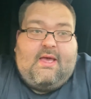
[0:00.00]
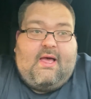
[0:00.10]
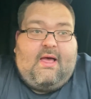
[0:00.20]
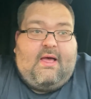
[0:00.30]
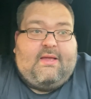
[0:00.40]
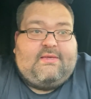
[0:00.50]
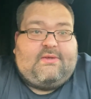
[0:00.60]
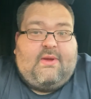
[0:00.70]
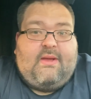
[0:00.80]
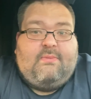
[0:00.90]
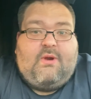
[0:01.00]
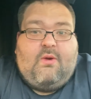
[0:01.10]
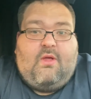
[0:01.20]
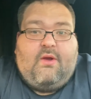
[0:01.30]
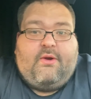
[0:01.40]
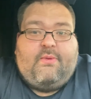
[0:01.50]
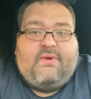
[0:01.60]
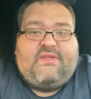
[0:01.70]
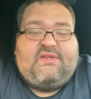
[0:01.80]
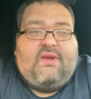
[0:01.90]
uh, so I am no longer
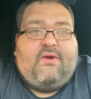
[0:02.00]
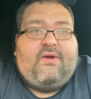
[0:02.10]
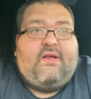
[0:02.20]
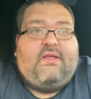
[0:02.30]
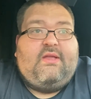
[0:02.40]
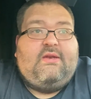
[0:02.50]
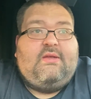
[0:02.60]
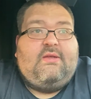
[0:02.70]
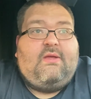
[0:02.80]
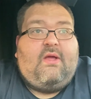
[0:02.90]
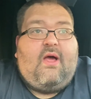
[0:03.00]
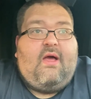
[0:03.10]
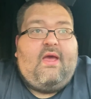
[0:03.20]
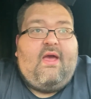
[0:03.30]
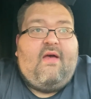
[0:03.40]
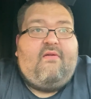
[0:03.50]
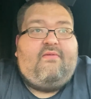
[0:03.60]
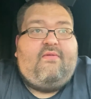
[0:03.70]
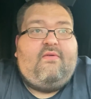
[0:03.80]
with CR England. I have.